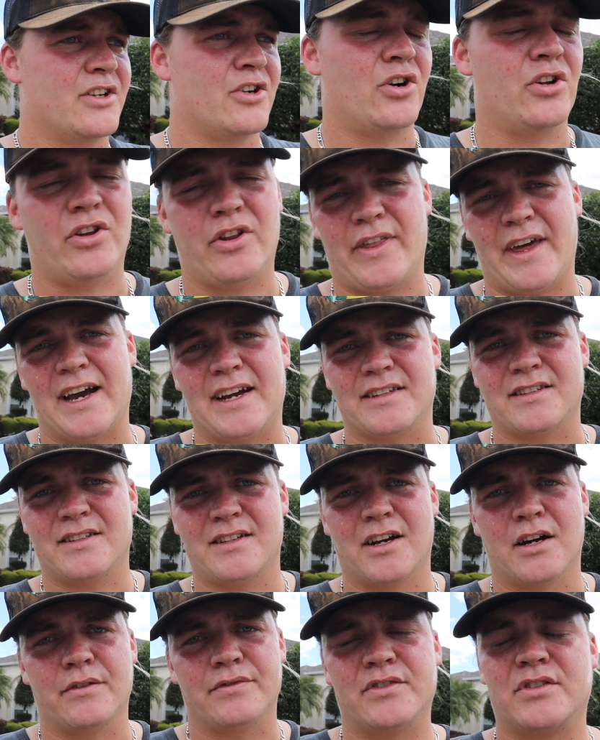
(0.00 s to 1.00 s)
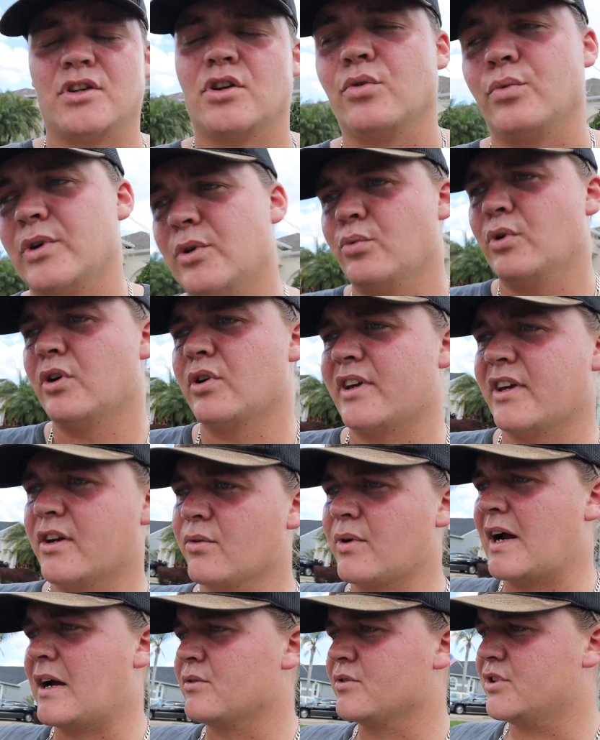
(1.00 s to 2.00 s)
and all of that stuff. So we will get
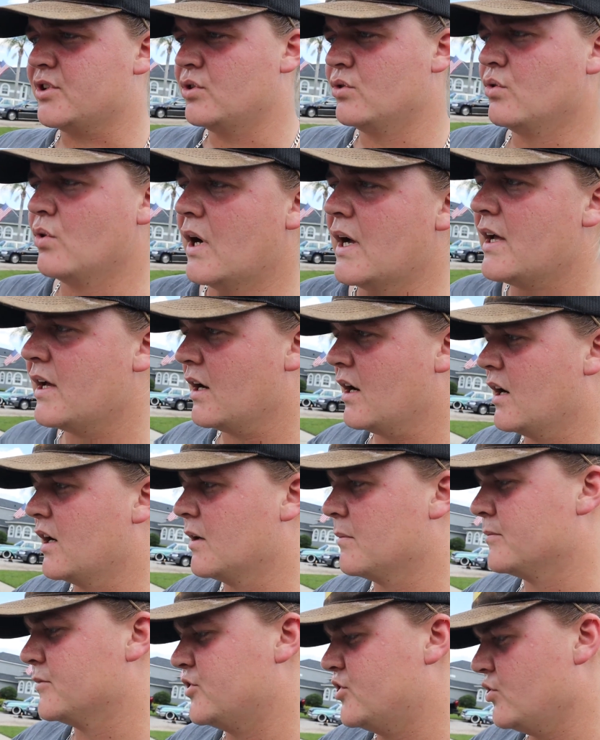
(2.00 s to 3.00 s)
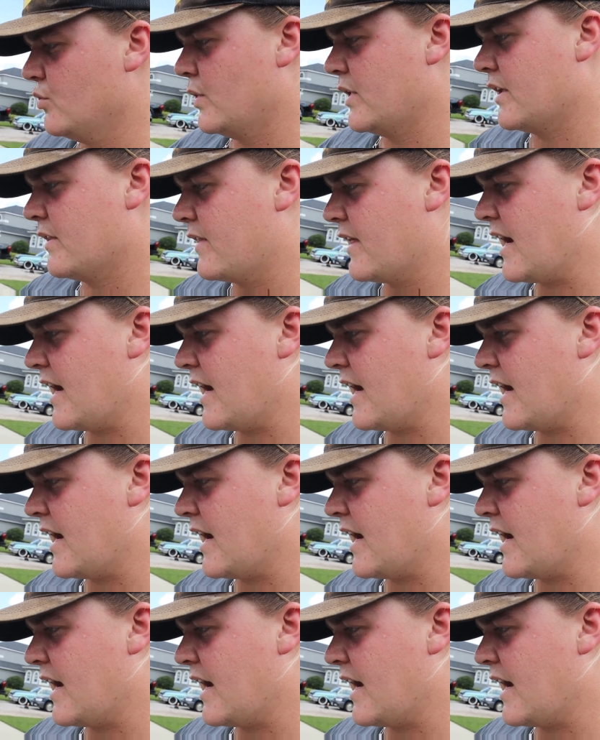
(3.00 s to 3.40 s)
around to doing